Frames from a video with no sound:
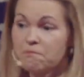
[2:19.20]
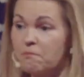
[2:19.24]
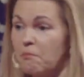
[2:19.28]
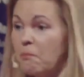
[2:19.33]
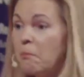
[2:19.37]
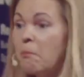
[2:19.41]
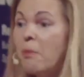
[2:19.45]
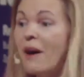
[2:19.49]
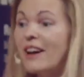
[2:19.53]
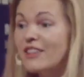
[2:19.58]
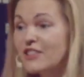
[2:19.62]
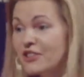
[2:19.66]

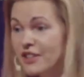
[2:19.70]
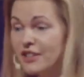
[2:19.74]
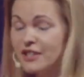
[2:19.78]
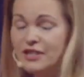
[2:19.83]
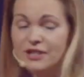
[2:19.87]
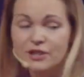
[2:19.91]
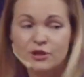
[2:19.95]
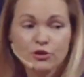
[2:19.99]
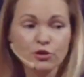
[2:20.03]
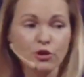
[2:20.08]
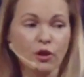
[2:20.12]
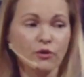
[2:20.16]

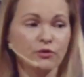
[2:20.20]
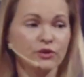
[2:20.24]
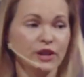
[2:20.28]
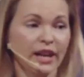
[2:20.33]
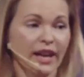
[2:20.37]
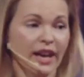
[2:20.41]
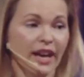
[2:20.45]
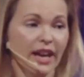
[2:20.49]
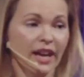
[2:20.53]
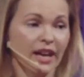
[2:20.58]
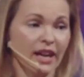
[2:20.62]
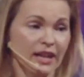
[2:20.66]
patterns of
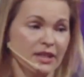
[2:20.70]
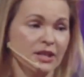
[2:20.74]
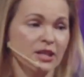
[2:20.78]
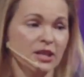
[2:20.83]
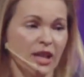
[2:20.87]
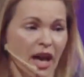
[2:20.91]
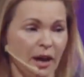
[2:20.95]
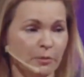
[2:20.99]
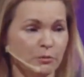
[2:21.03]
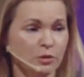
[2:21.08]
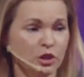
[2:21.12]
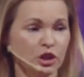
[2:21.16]
the
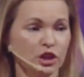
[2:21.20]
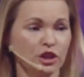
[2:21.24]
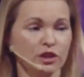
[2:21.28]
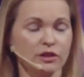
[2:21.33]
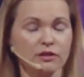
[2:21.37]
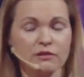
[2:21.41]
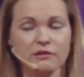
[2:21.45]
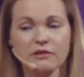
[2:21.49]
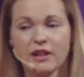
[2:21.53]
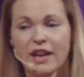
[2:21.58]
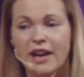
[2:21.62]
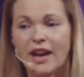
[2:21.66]

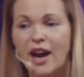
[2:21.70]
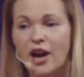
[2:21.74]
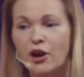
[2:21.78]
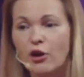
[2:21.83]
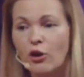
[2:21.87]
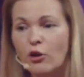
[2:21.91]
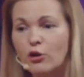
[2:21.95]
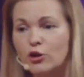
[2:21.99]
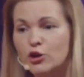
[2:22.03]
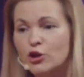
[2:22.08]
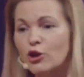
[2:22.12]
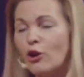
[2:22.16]
consumption, they are
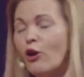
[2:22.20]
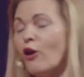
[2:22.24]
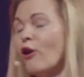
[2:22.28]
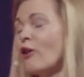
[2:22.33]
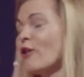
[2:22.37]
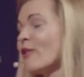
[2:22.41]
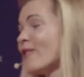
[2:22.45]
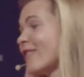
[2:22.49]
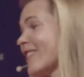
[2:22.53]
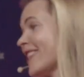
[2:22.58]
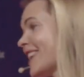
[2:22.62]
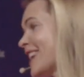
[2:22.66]
also
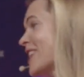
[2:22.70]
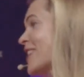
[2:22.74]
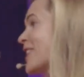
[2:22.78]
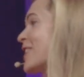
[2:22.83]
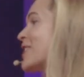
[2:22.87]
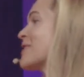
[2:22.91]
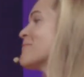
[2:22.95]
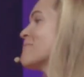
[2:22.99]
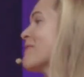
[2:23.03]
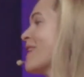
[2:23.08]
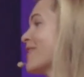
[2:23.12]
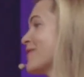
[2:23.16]

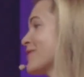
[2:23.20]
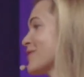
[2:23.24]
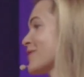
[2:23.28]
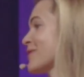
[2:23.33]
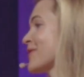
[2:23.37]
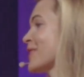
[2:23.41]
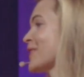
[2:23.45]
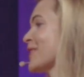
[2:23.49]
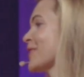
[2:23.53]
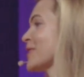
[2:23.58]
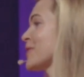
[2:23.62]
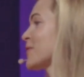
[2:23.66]

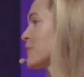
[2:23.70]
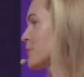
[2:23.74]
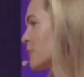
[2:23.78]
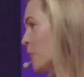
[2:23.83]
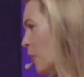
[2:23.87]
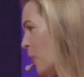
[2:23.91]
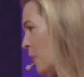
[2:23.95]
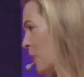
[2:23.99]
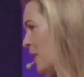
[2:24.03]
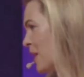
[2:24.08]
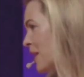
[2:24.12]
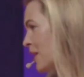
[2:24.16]
incrementally
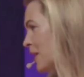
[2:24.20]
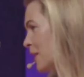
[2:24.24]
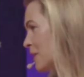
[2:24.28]
growing.